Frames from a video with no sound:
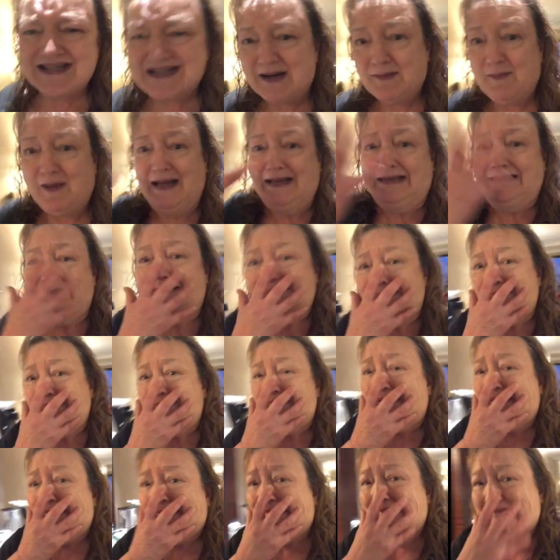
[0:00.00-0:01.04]
I'm like, oh
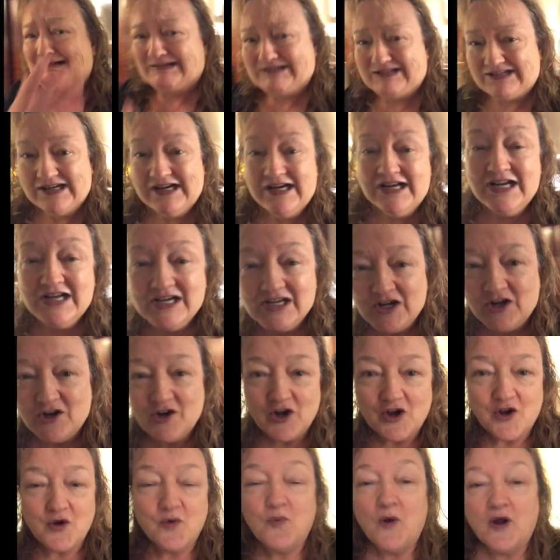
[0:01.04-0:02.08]
gosh, you
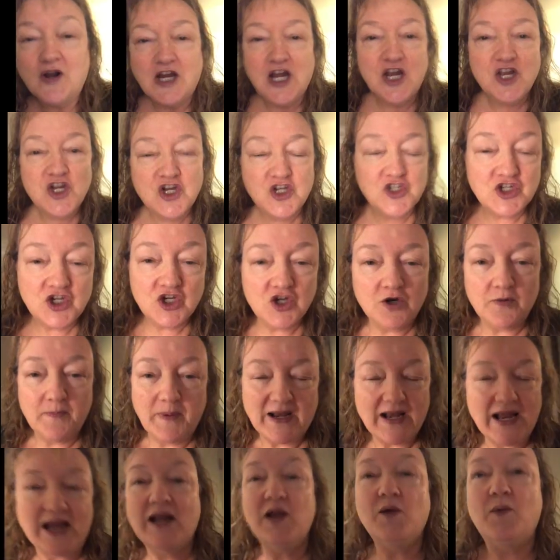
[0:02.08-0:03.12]
know, what can you do?
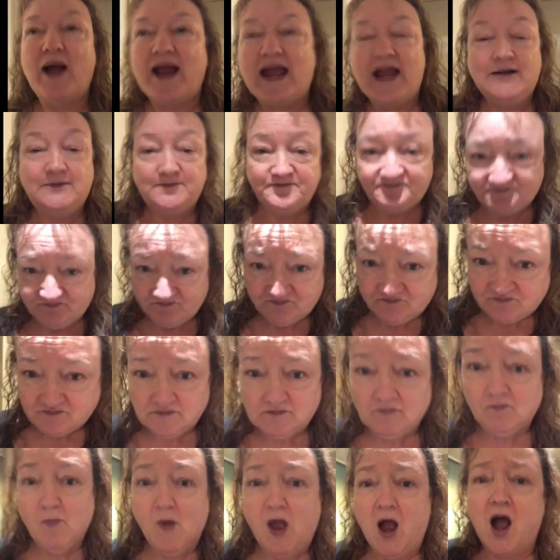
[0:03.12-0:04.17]
But anyway,
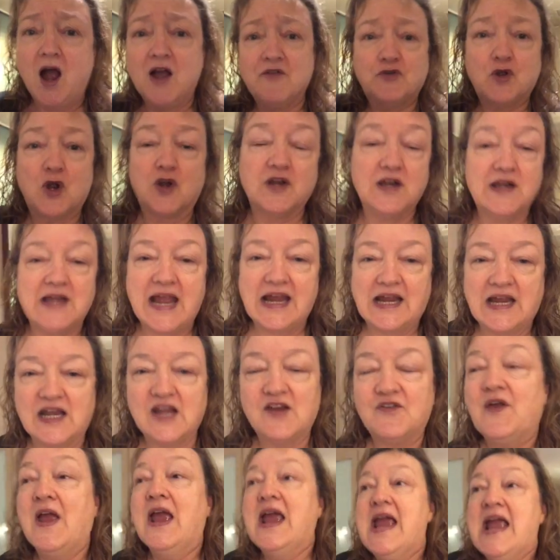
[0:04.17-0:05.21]
I've got a
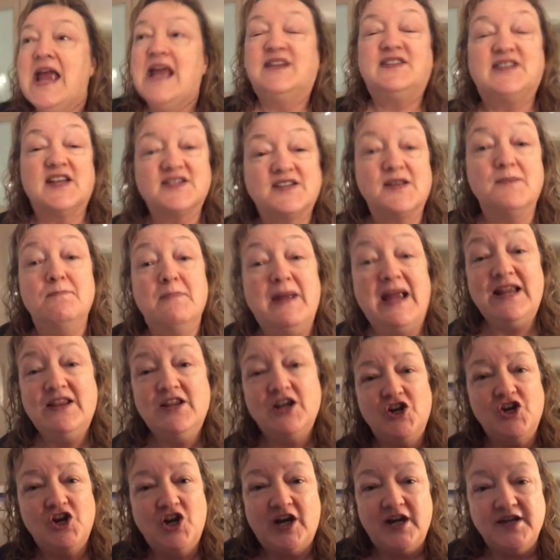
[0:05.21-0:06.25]
negative. It doesn't mean that
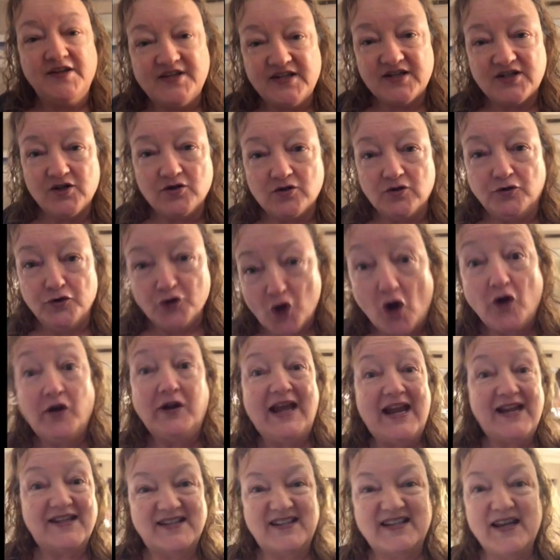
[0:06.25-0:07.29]
you can still not
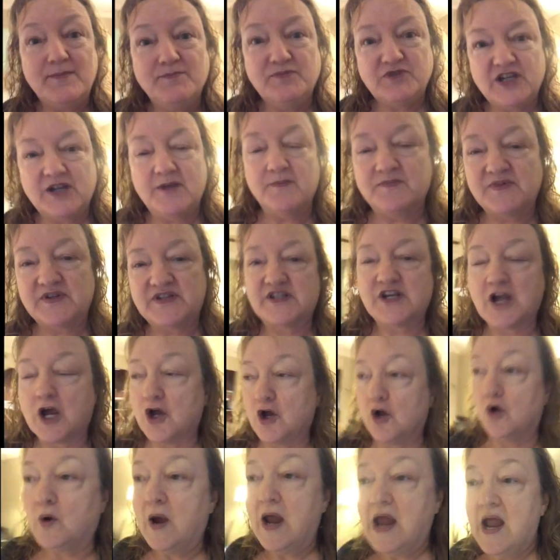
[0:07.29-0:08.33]
get symptoms.
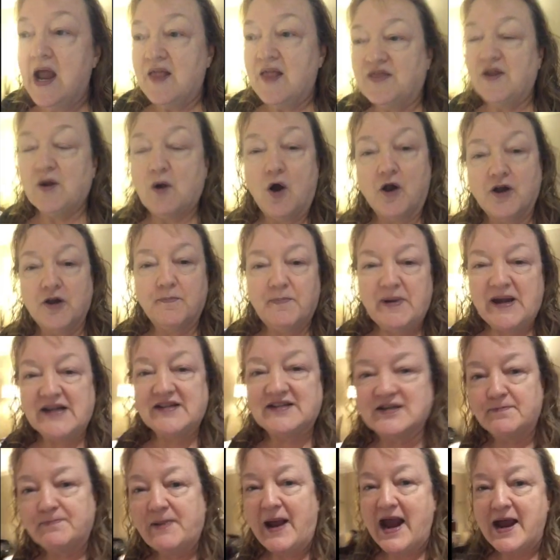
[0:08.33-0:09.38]
So on a piece
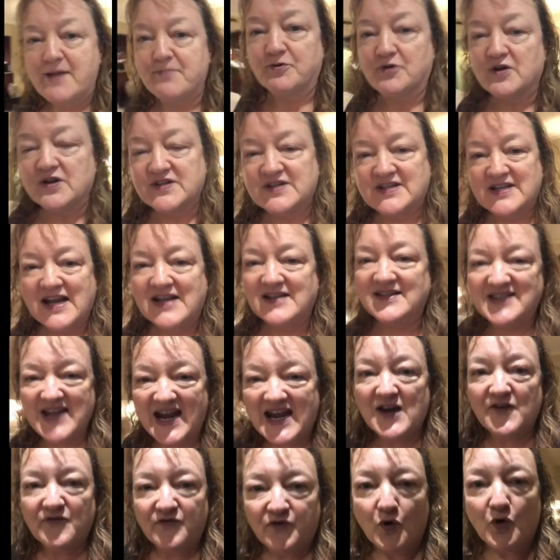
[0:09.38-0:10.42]
of paper, it said day
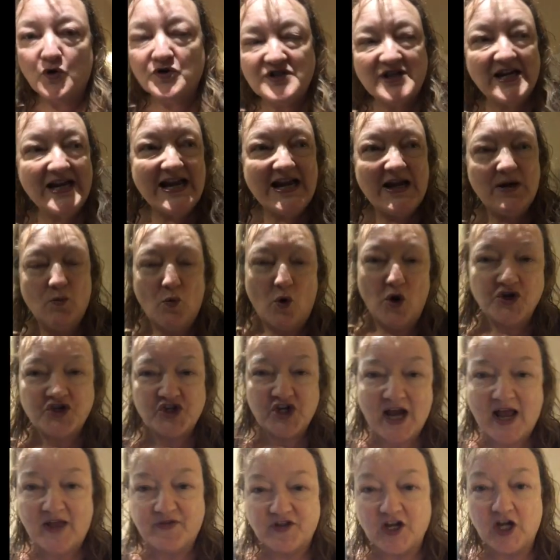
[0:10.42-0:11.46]
14, watch
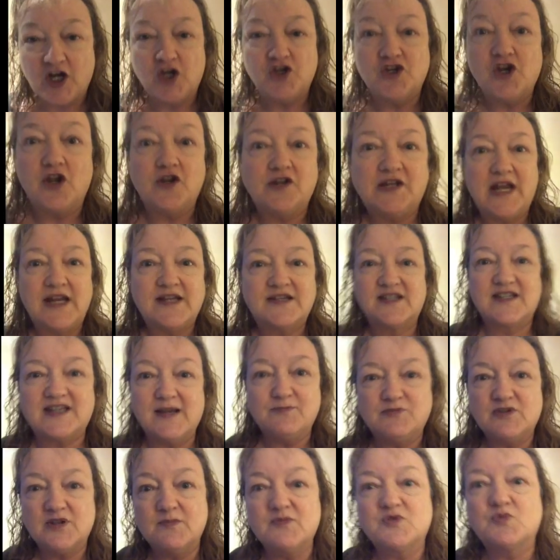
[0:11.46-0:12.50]
out that you don't get
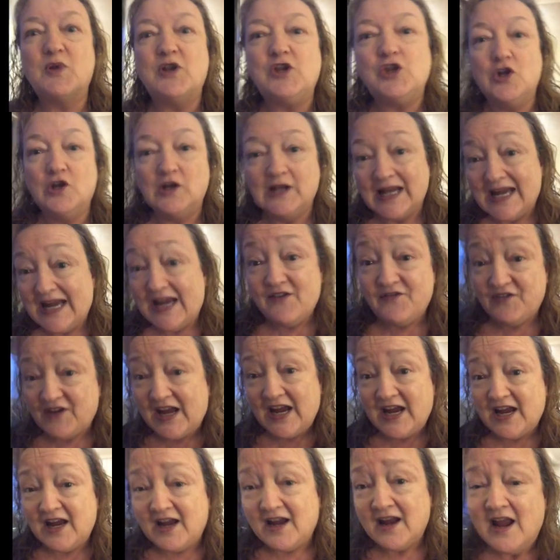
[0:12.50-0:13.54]
symptoms when you leave
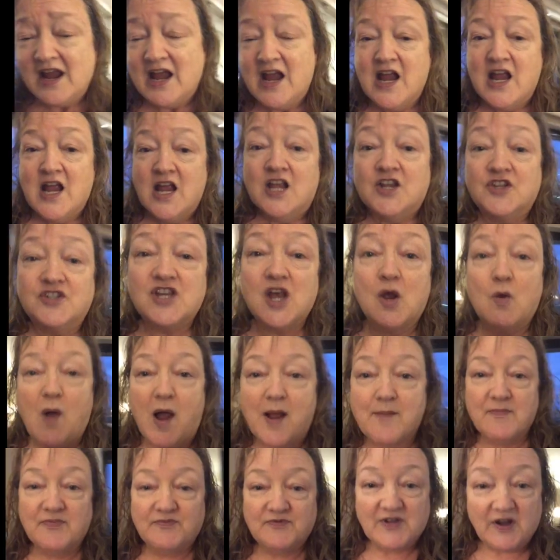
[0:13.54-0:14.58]
here. So
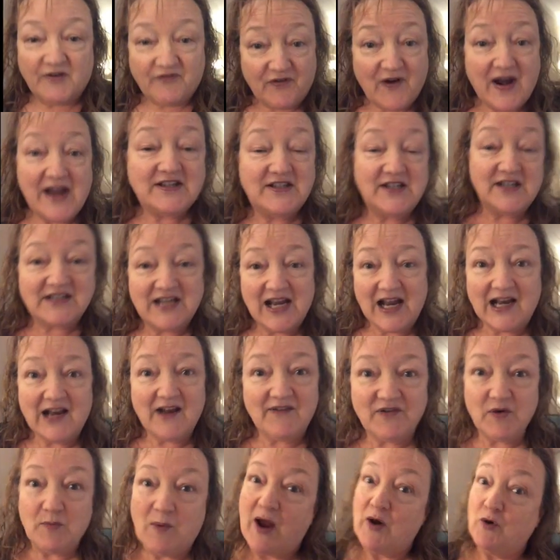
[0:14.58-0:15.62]
I'm afraid to tell
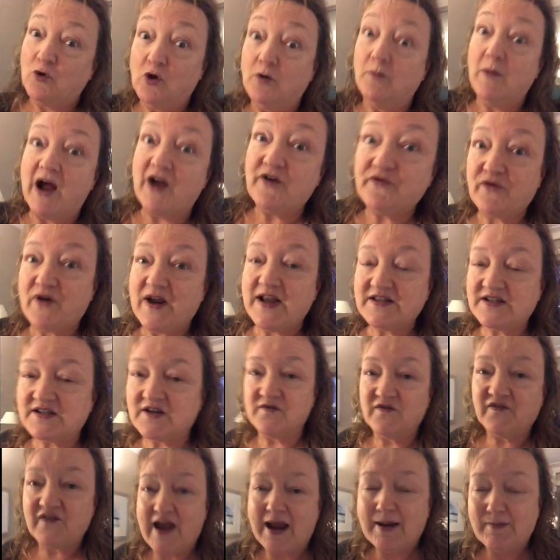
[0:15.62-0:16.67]
everyone, all my friends and
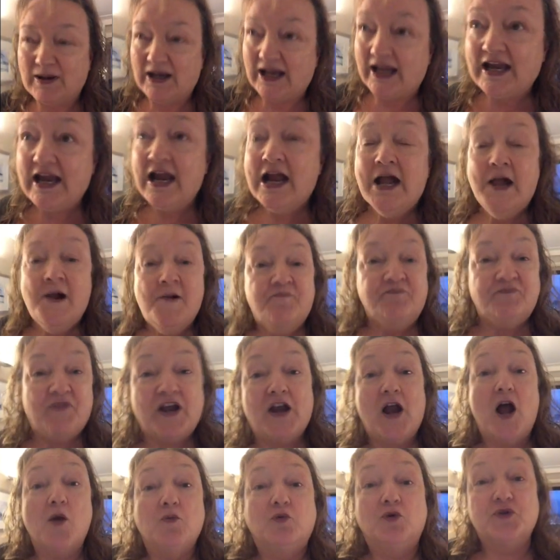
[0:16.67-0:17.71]
family, that
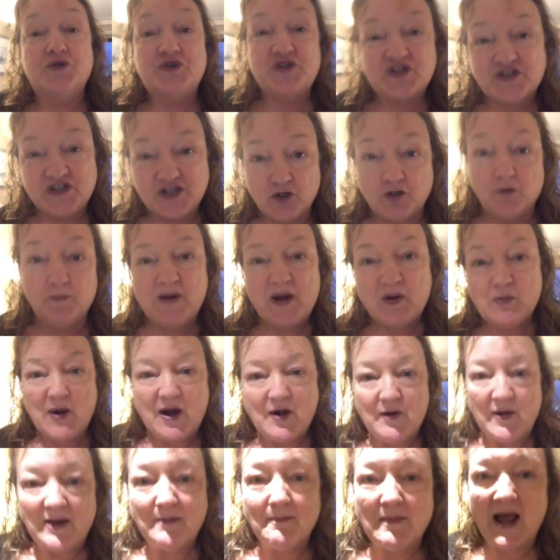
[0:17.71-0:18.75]
I will still be
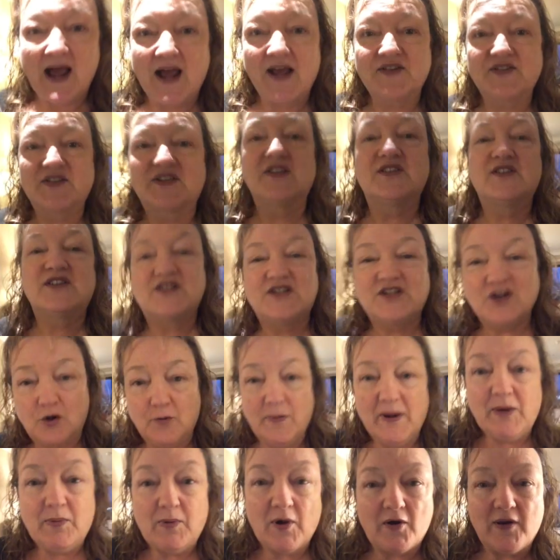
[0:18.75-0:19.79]
wearing masks, still
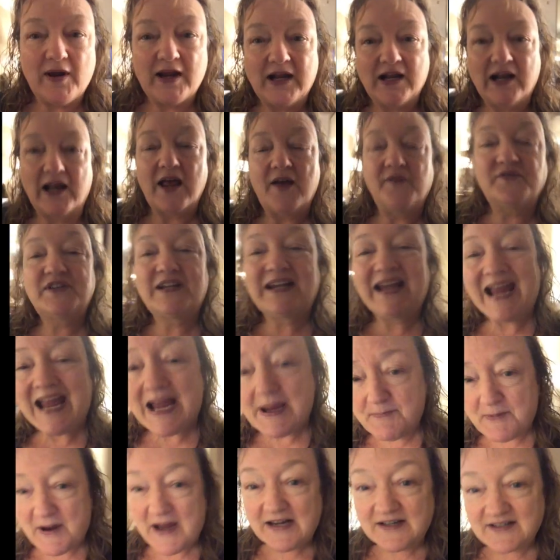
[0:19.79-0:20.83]
be wearing gloves,
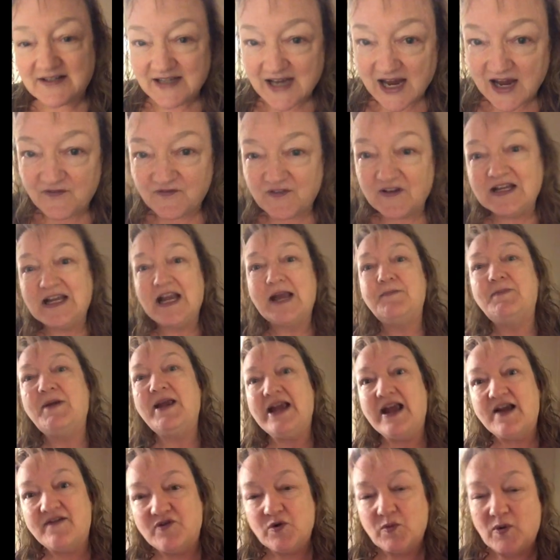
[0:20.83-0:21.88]
keeping safe and keeping
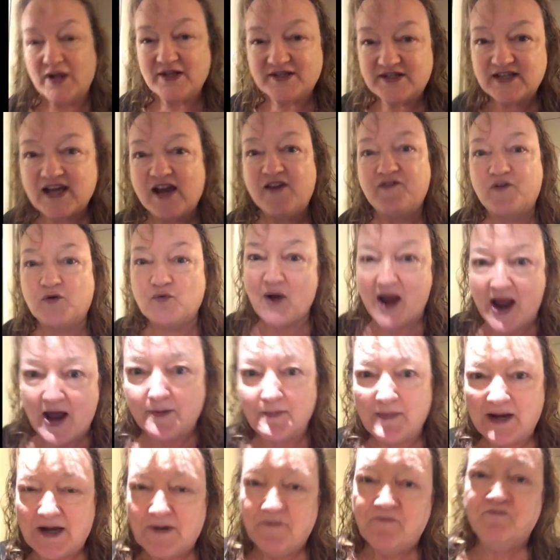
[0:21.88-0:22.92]
everyone safe around
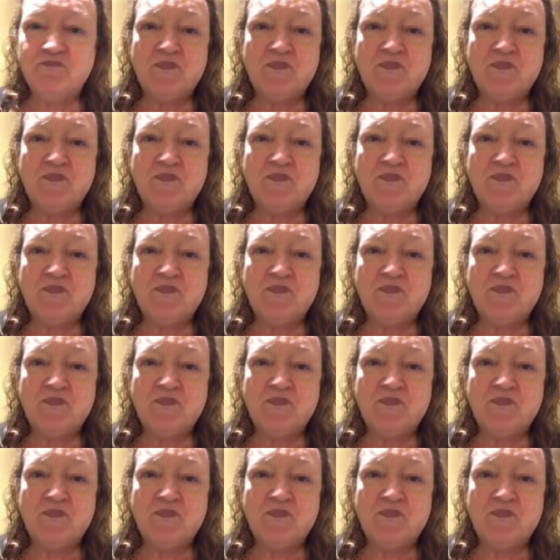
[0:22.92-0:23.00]
me.